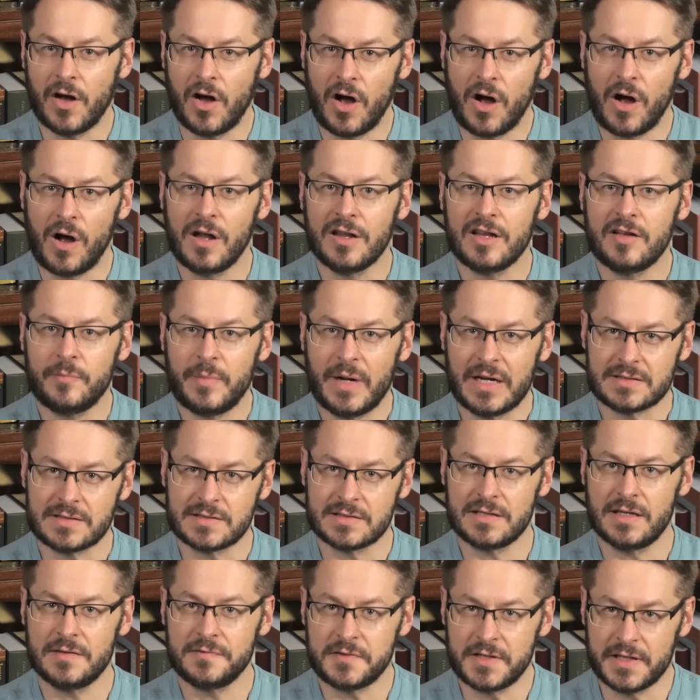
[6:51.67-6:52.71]
all of my
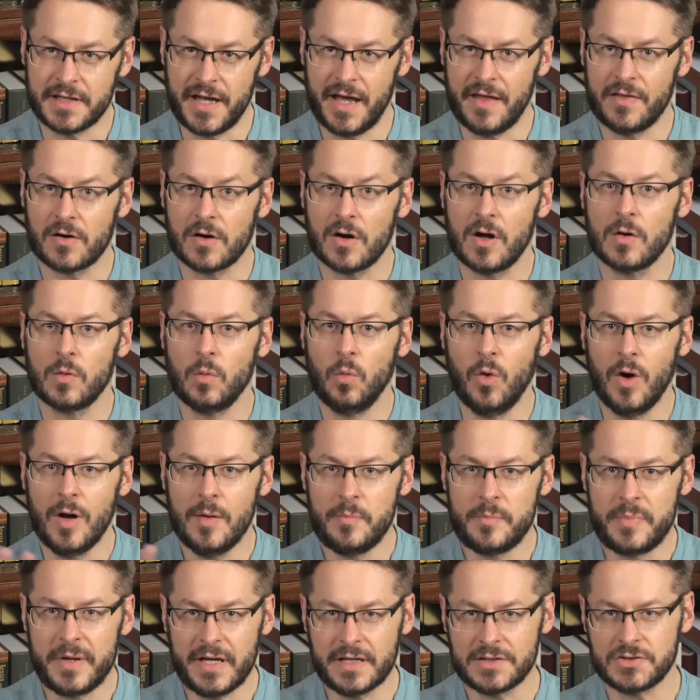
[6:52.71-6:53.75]
stuff together on one
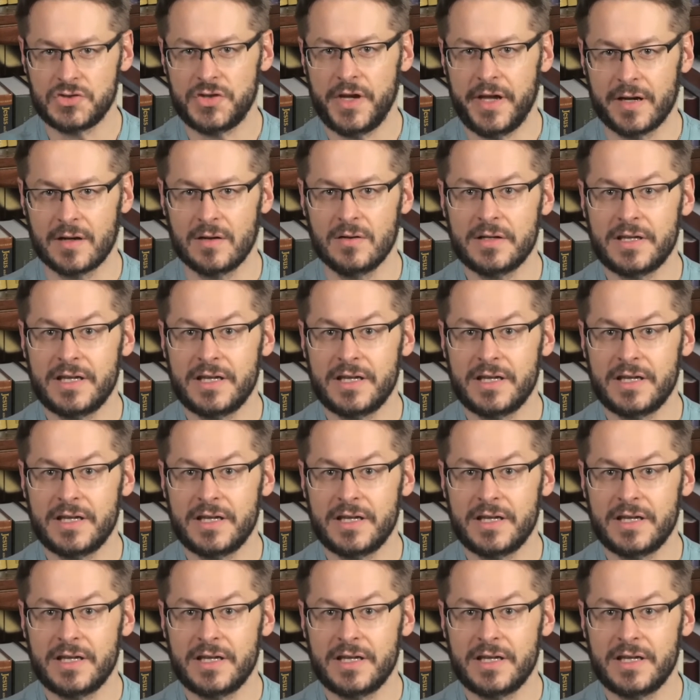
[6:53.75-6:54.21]
big channel